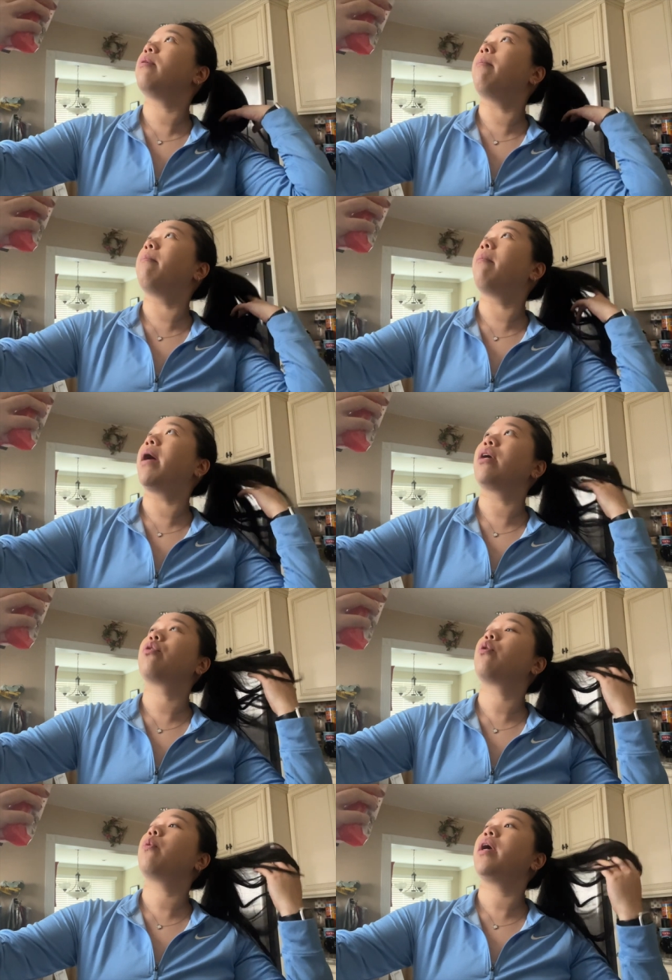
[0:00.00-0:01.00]

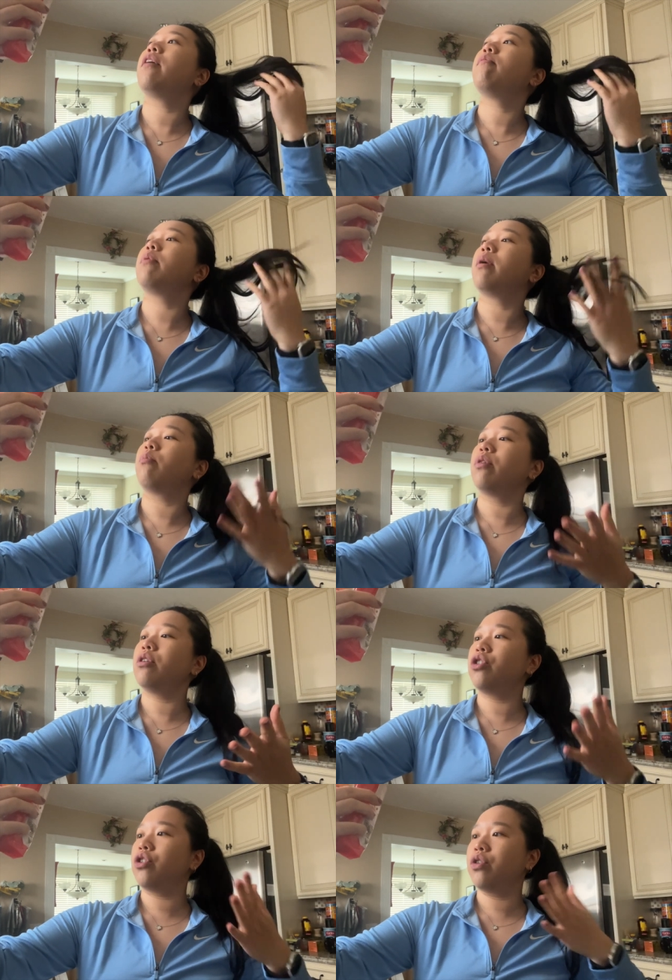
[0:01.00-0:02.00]
microwave, but I'm pretty
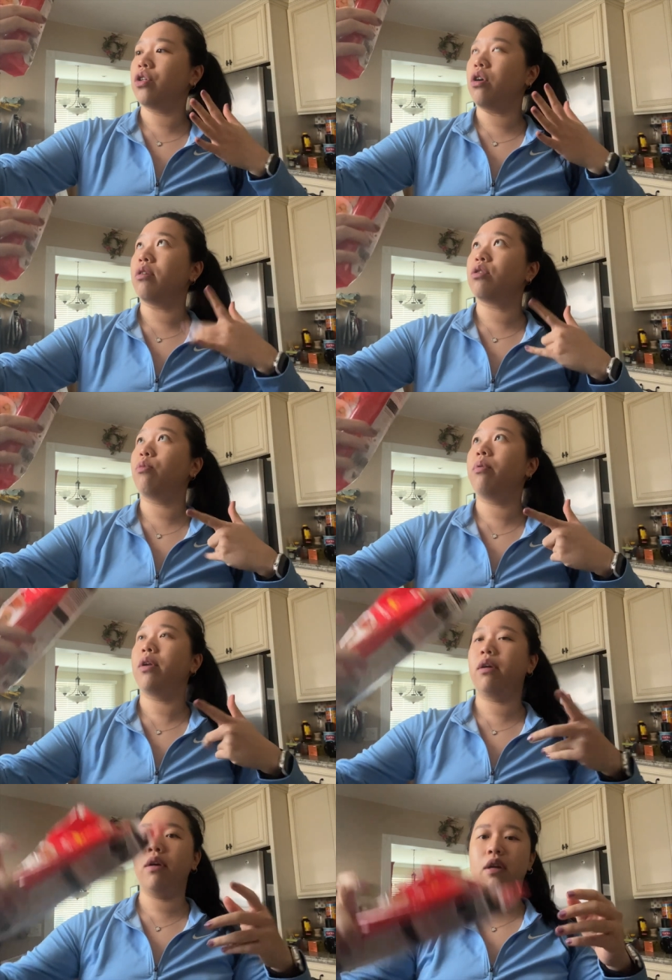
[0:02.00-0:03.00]
sure you can also put
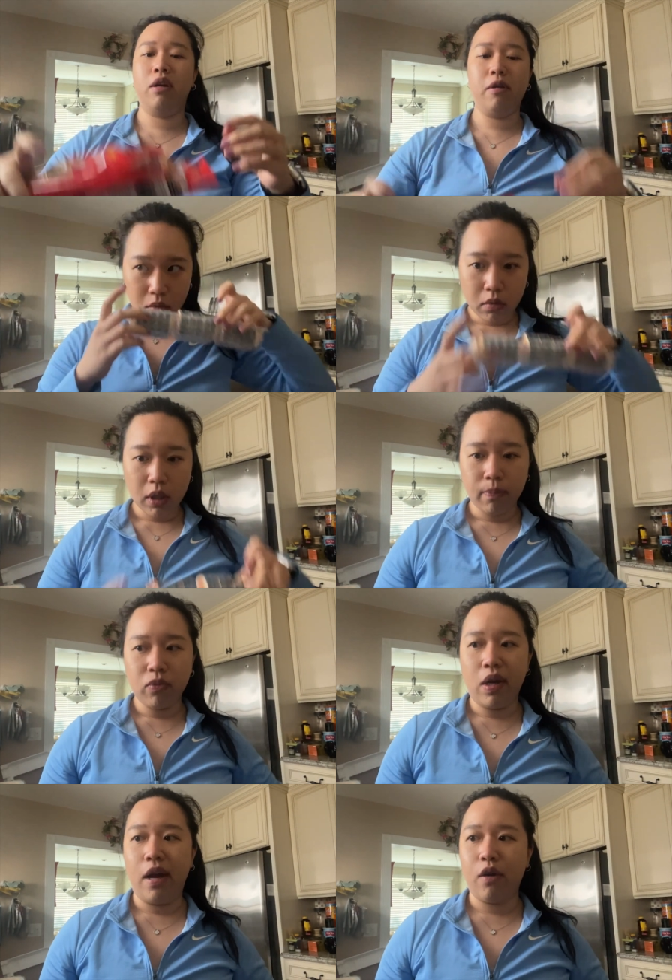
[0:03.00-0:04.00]
it in
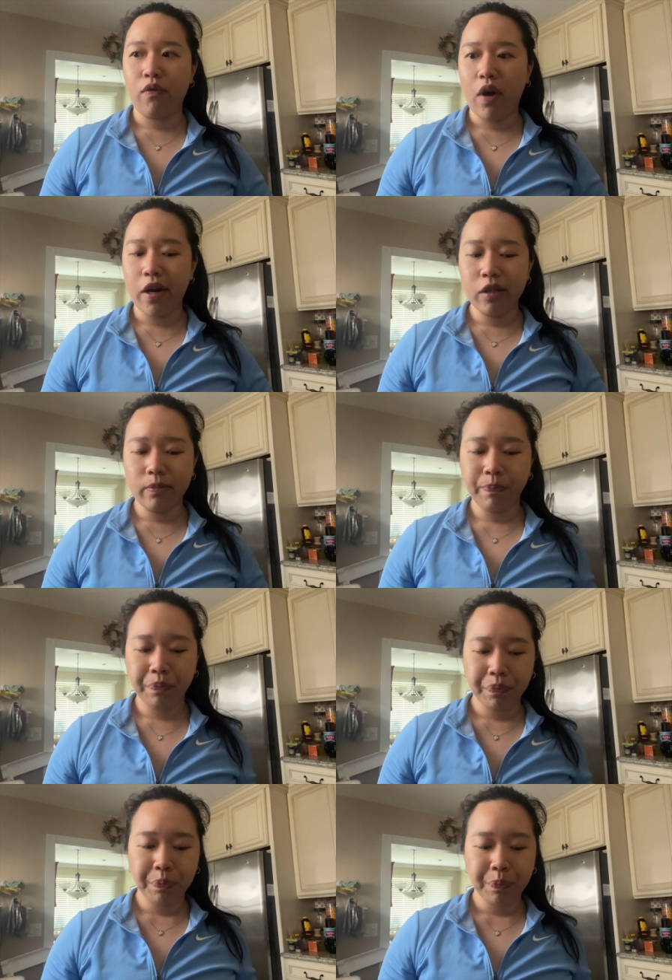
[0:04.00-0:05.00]
the air fryer,
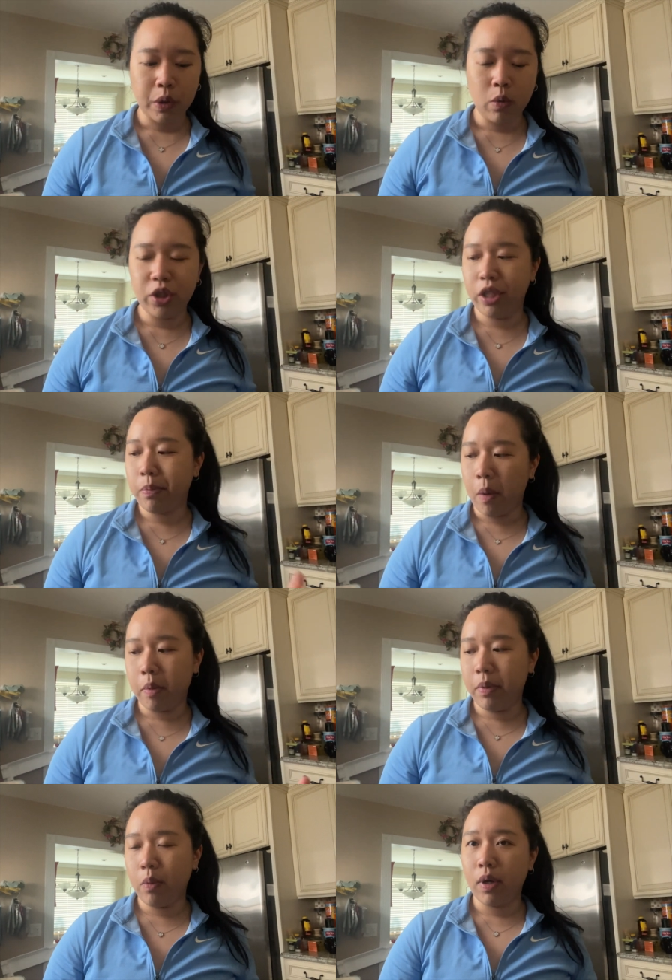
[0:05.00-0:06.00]
which is
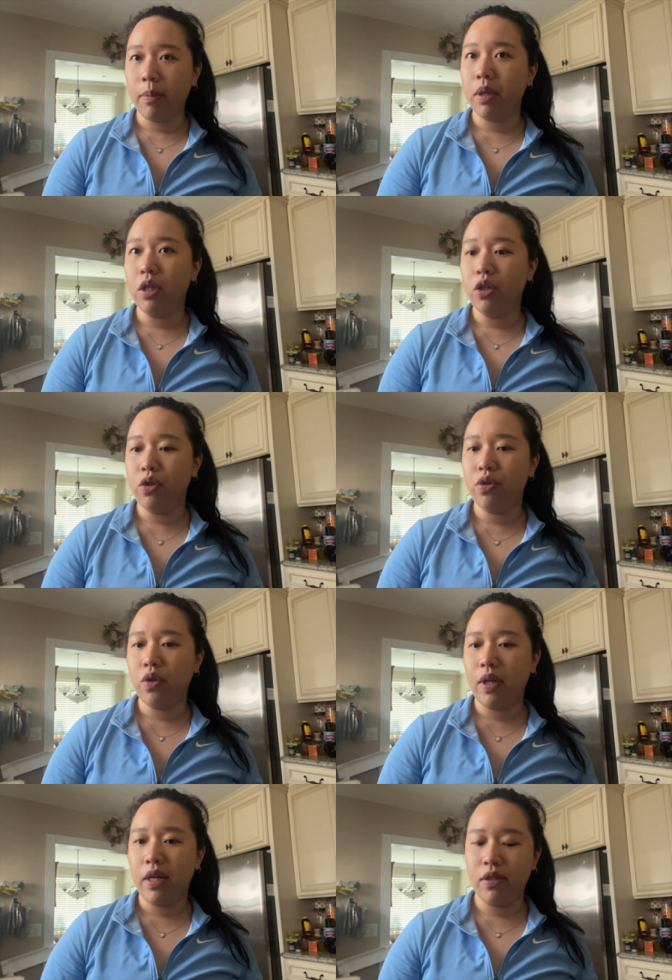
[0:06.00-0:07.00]
probably what I'm gonna do so
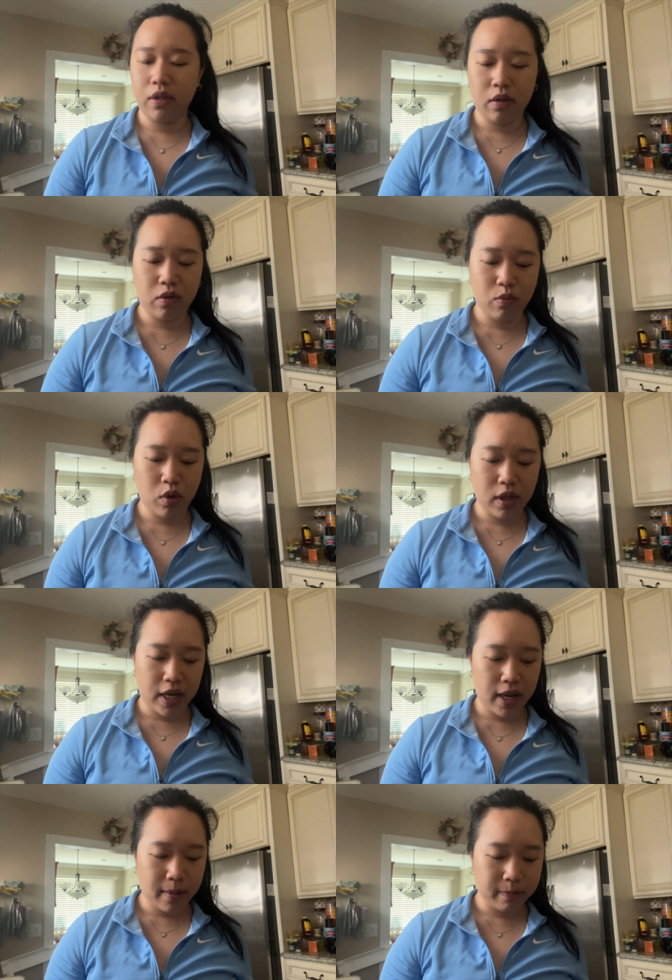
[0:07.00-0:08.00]
that it's a little more like